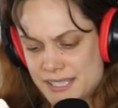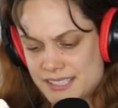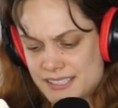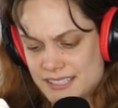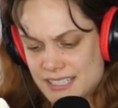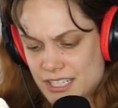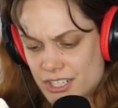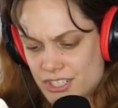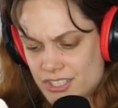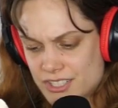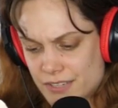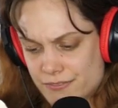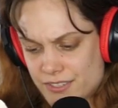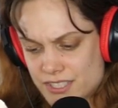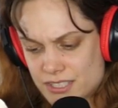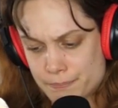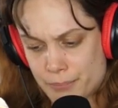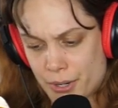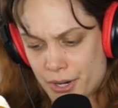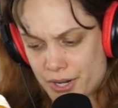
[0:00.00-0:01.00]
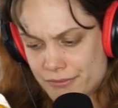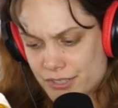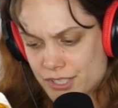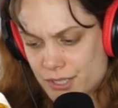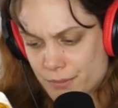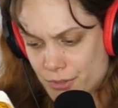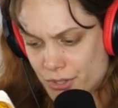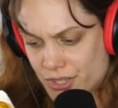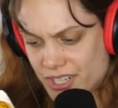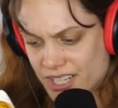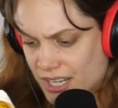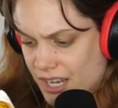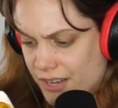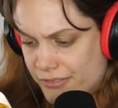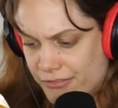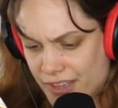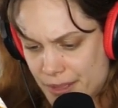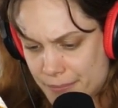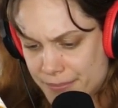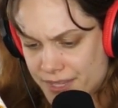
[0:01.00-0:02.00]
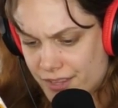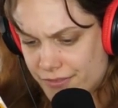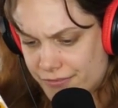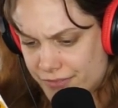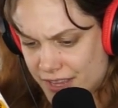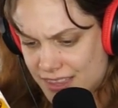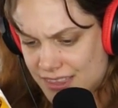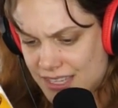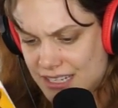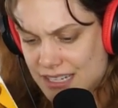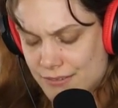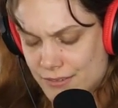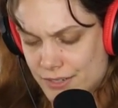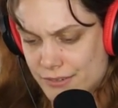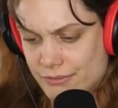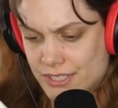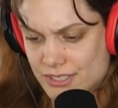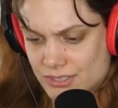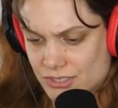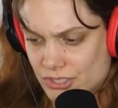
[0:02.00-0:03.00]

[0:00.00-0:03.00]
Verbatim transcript: It means seeing yourself as part of a community, a family of faith, and even of